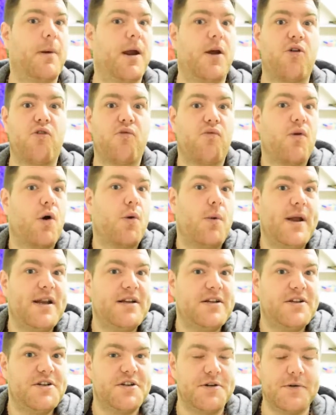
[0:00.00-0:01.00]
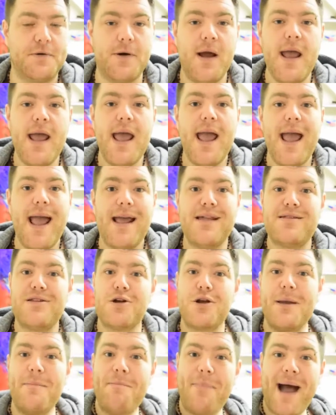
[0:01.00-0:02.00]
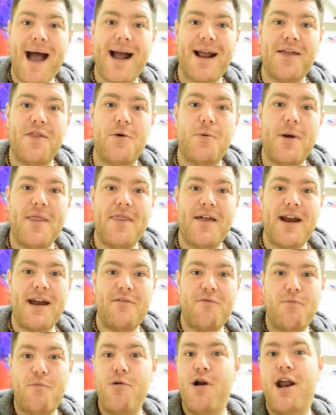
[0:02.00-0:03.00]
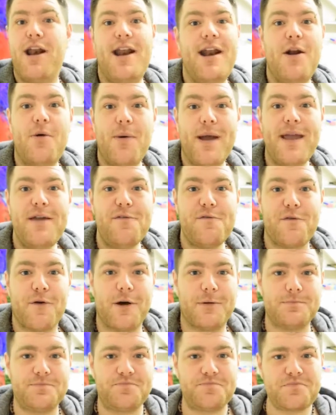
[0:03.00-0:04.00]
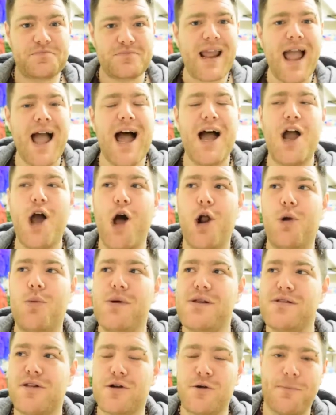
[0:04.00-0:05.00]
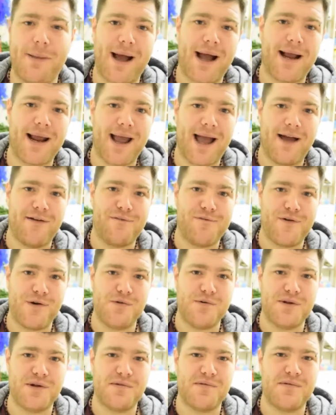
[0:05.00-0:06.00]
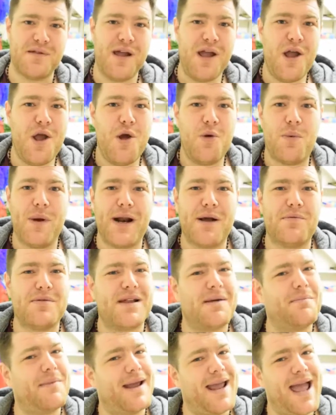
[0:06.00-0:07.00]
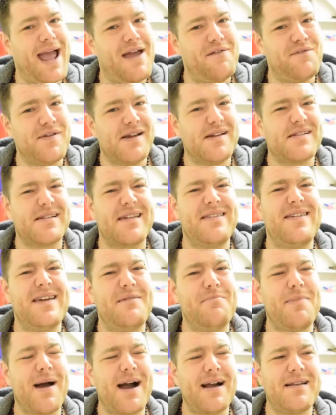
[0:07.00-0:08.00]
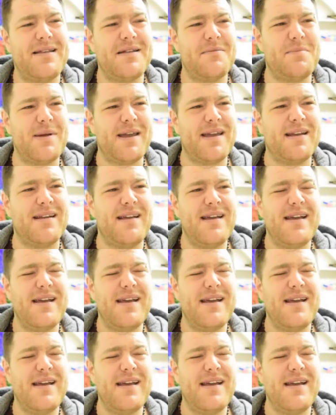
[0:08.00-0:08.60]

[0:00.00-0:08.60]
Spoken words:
grow into. It's looking back at the one that I'm running away from. I always look back at photos where I was at my heaviest. I think back to being